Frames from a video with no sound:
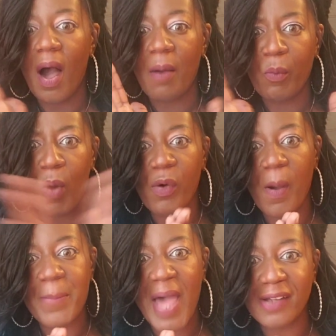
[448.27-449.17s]

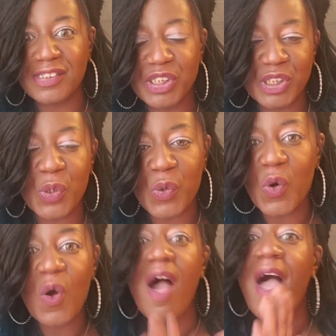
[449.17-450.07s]
welcome back to
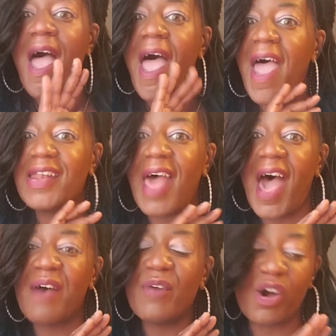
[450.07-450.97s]
school,
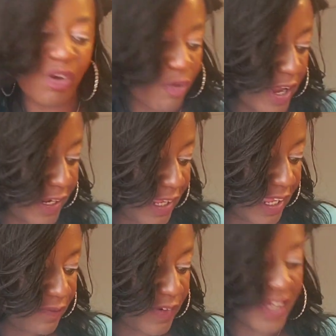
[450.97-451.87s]
and have a
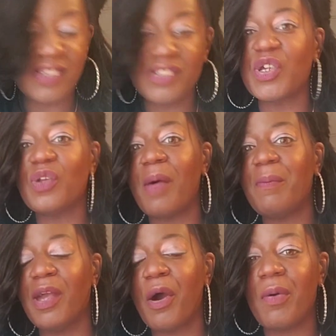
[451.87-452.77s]
great evening. So
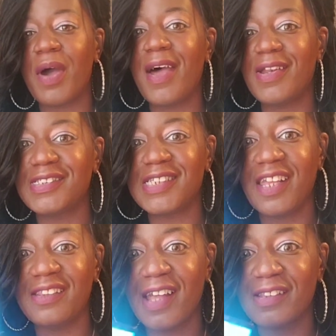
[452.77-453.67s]
let me go ahead and
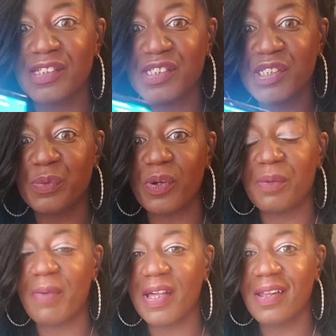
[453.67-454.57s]
take that. This is
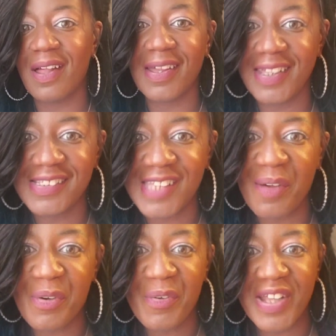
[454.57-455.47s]
one of my clients.
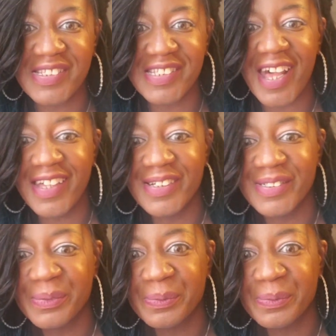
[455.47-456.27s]
Have a great day.